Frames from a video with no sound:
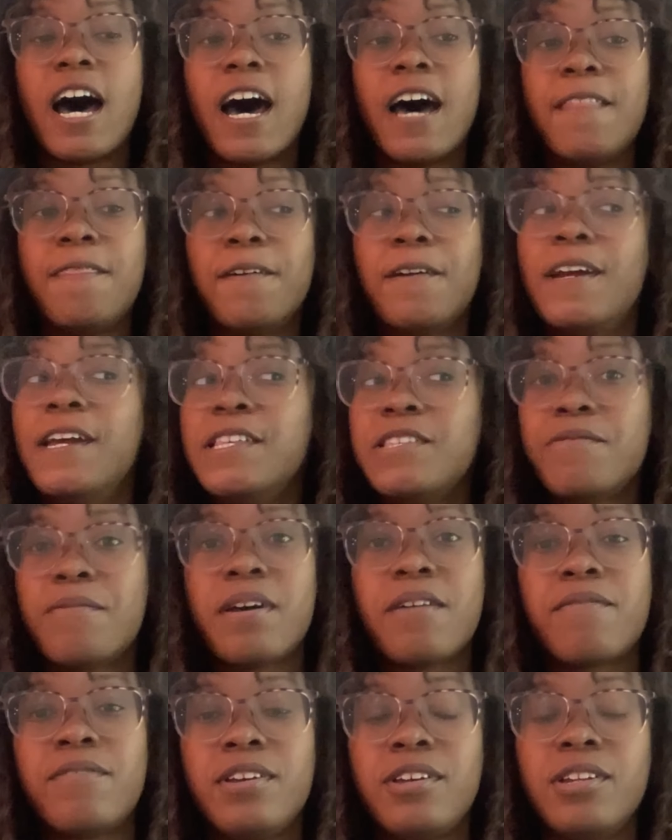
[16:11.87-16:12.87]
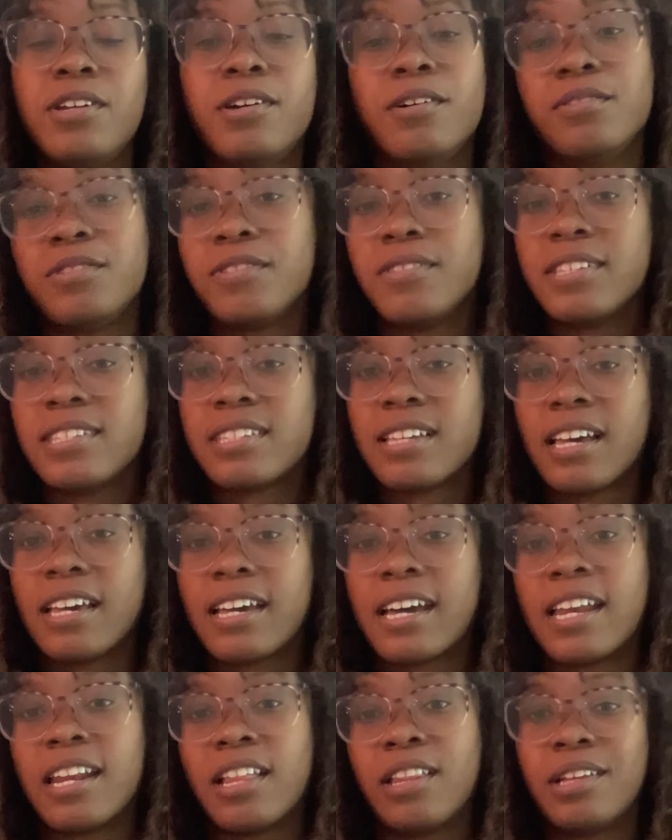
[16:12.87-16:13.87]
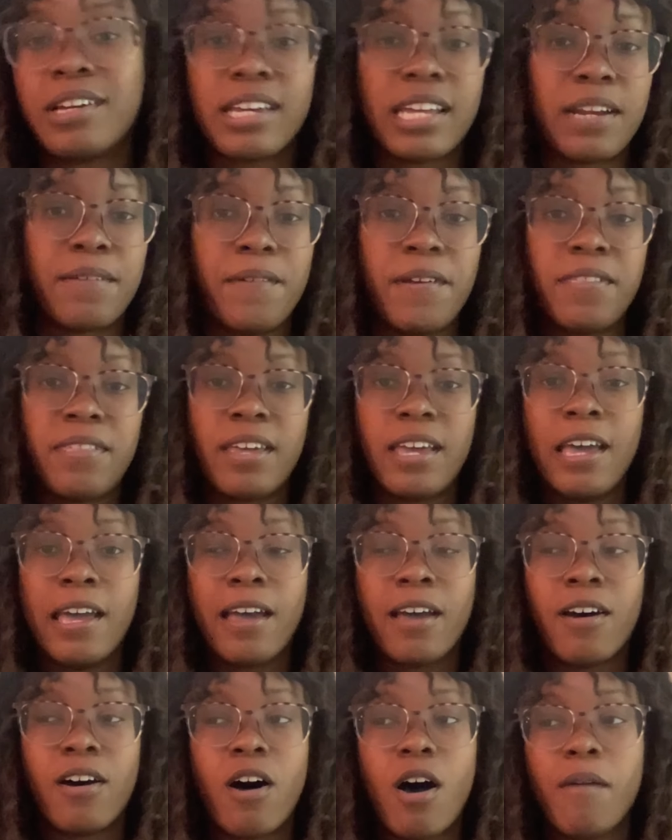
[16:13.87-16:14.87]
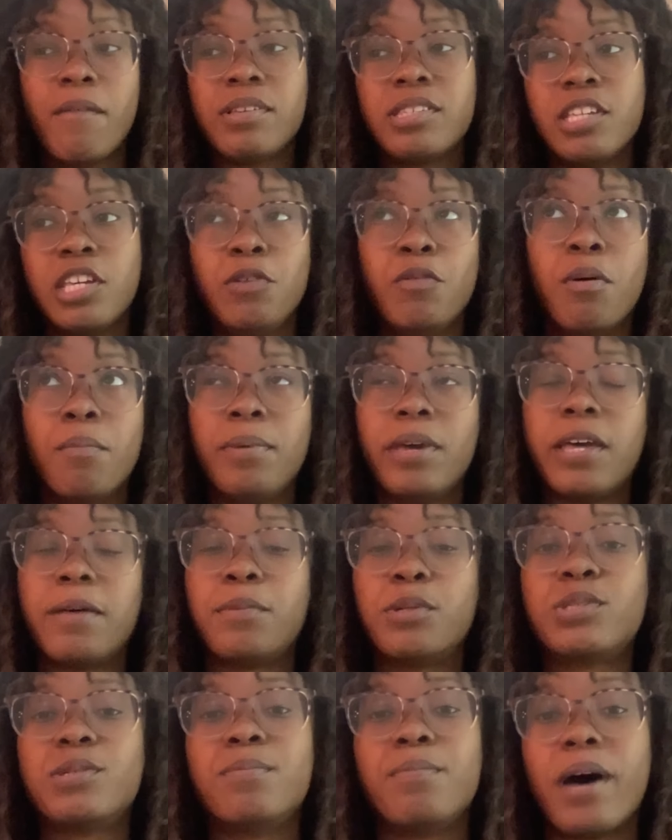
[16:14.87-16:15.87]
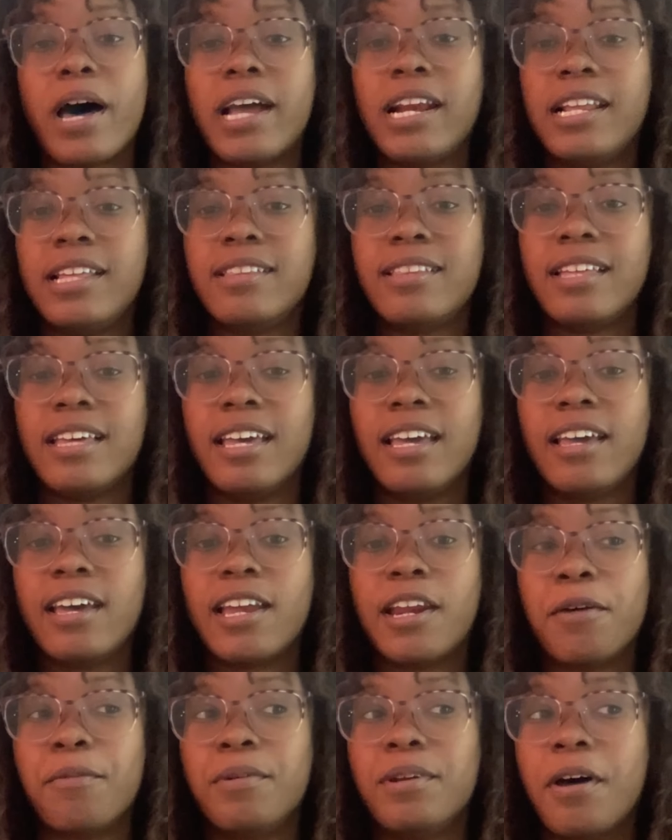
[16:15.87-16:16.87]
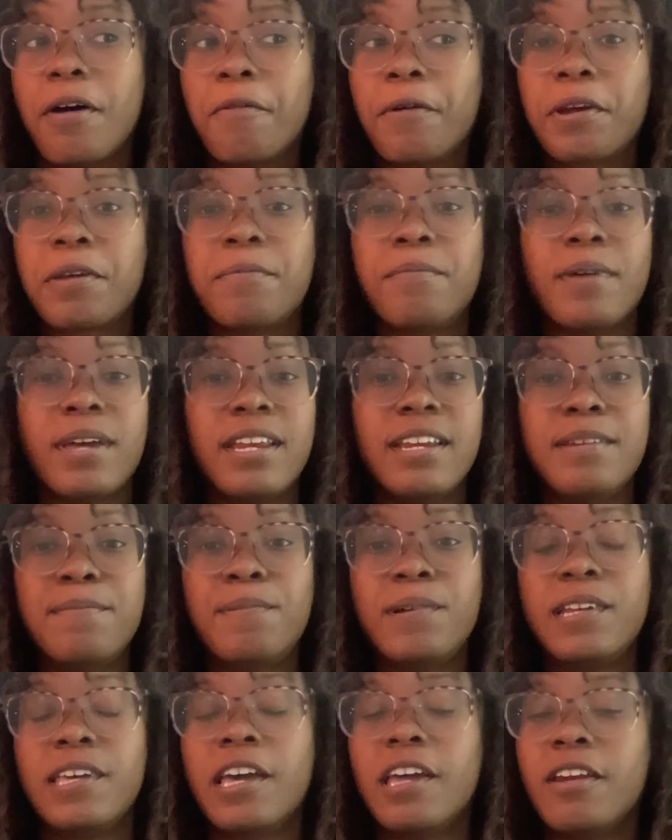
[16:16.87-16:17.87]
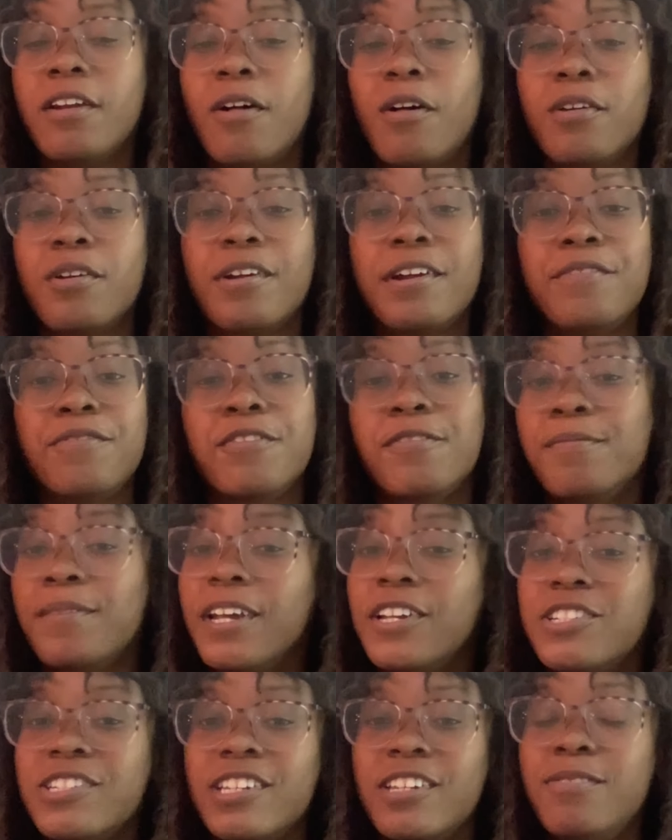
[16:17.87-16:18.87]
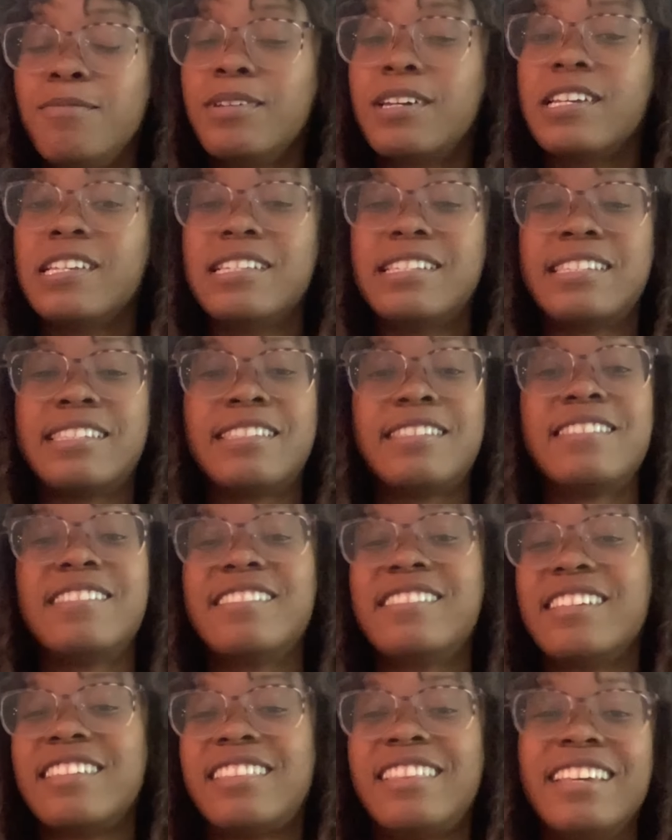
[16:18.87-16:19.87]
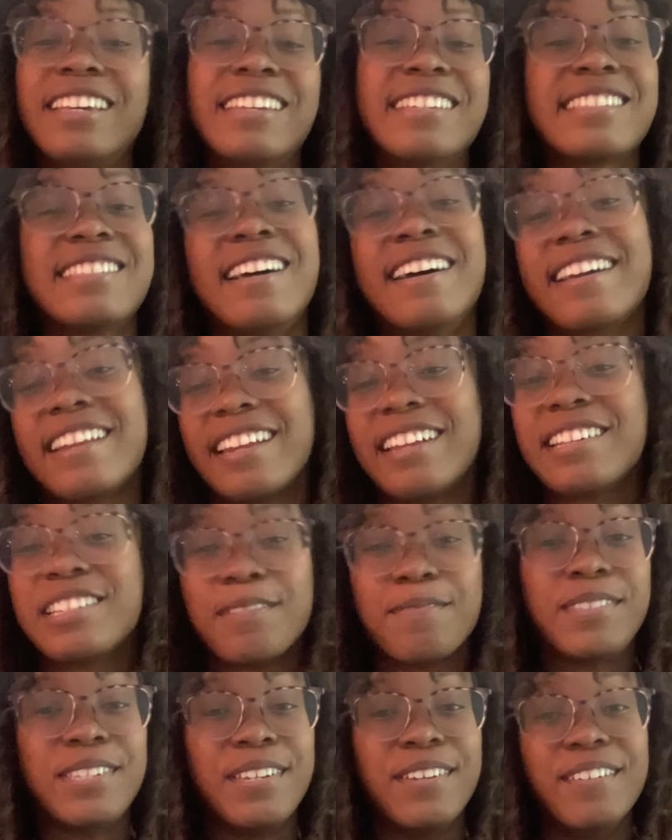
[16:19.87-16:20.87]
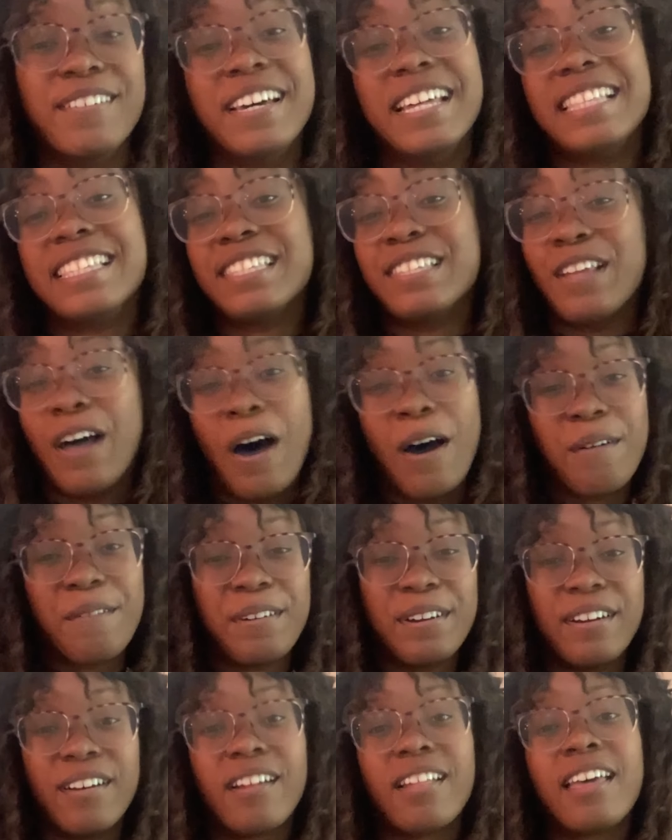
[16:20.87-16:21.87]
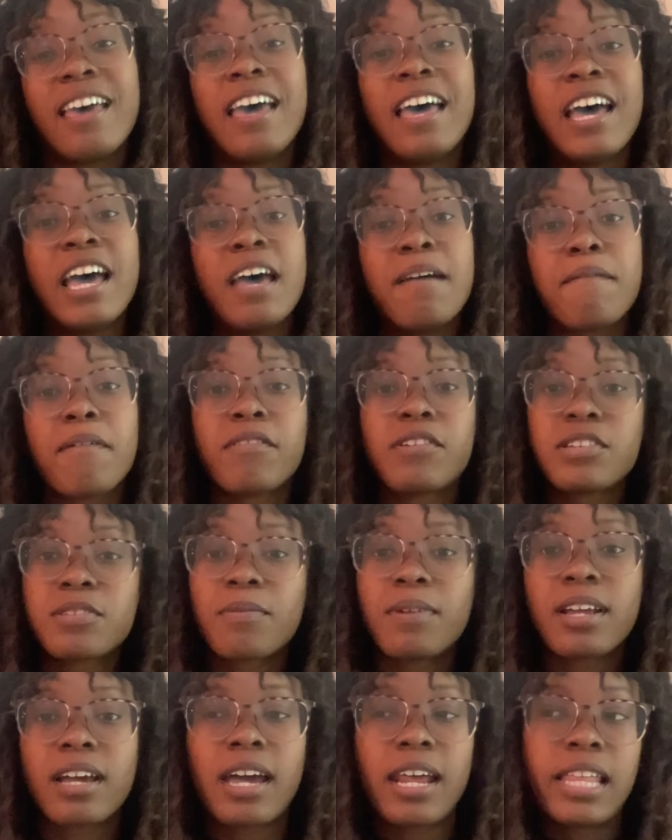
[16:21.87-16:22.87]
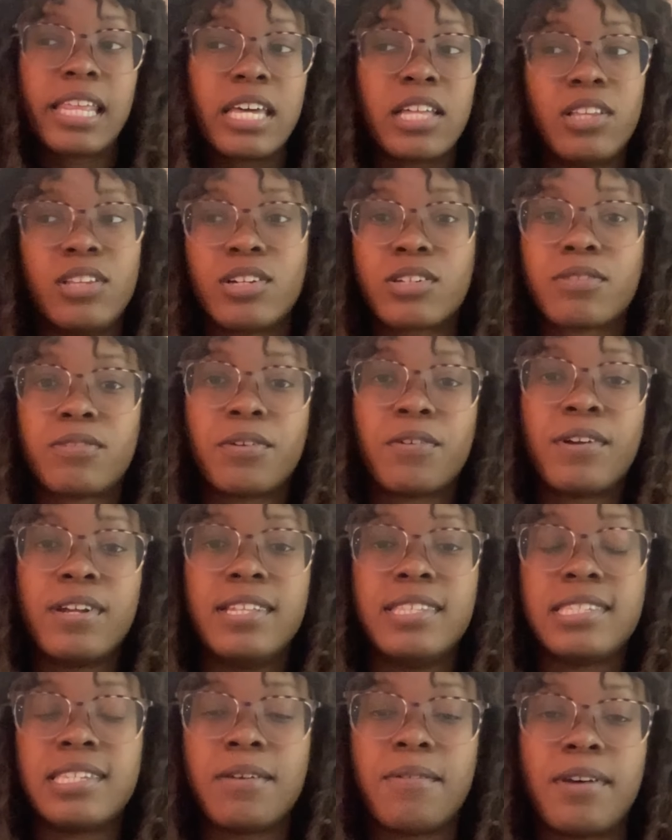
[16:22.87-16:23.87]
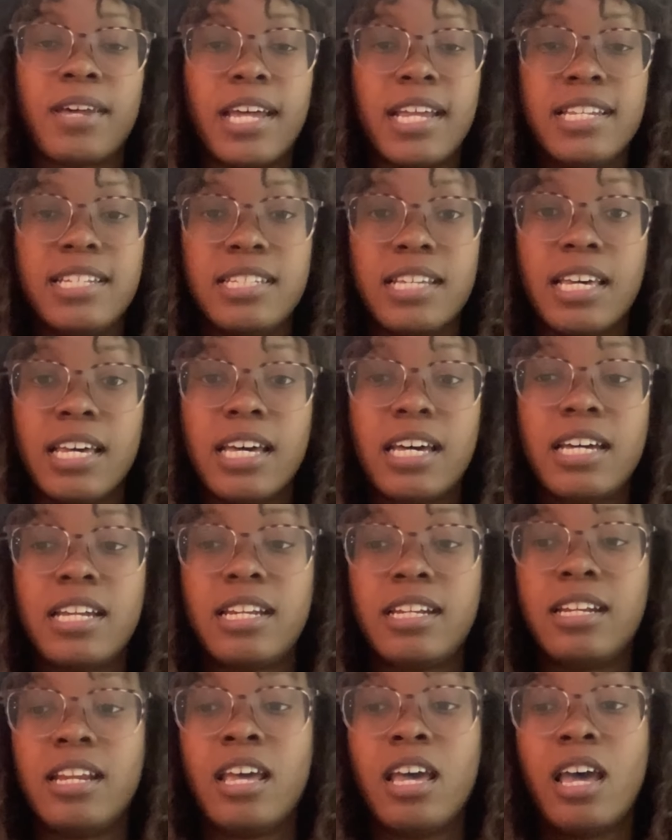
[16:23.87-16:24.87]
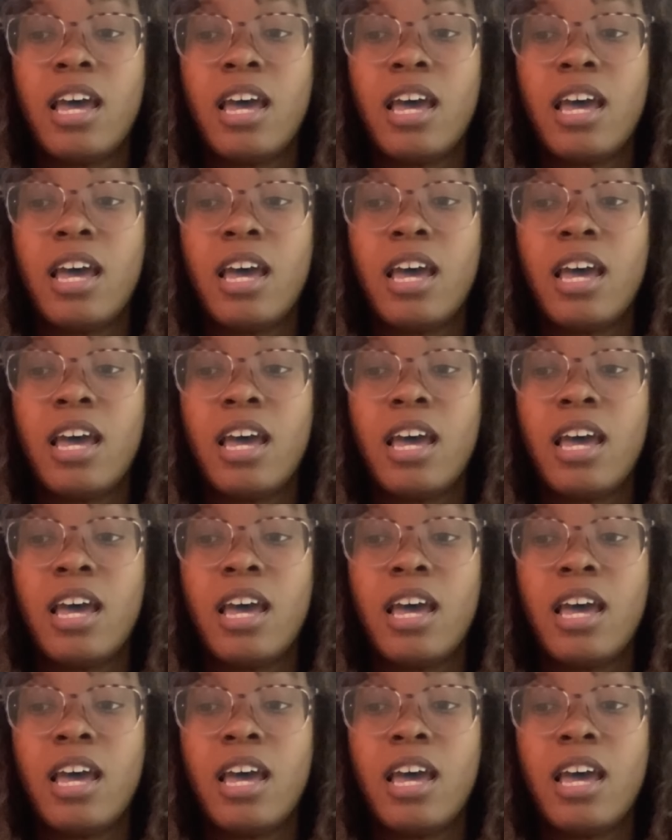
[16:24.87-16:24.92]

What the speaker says: there is a way for you to go through the site, kind of look at everything. Obviously you won't be able to buy anything, and I would not recommend putting in all your information because the thing is not getting shipped to you. It's not real. If you just want to kind of like look through and see what I did and